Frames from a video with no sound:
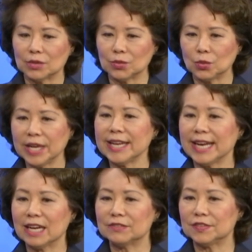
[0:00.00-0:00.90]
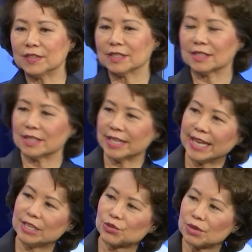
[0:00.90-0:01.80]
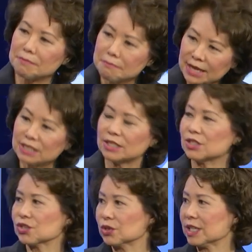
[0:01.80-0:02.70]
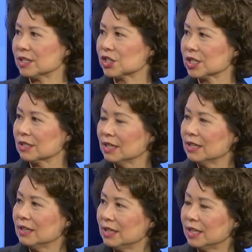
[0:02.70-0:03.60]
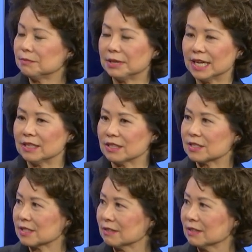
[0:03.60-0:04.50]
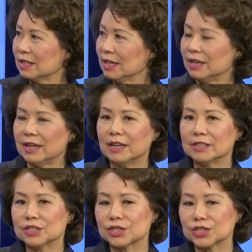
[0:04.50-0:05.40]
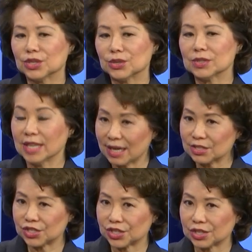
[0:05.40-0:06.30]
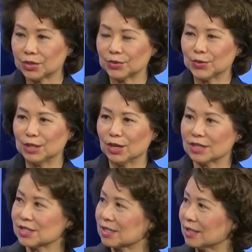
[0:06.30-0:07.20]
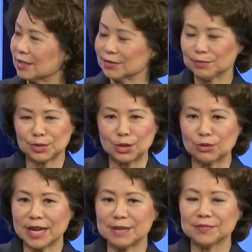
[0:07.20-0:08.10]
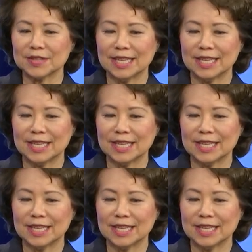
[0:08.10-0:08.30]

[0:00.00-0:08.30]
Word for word: we have a tremendous shortage in pilots. And so last year, we launched a program.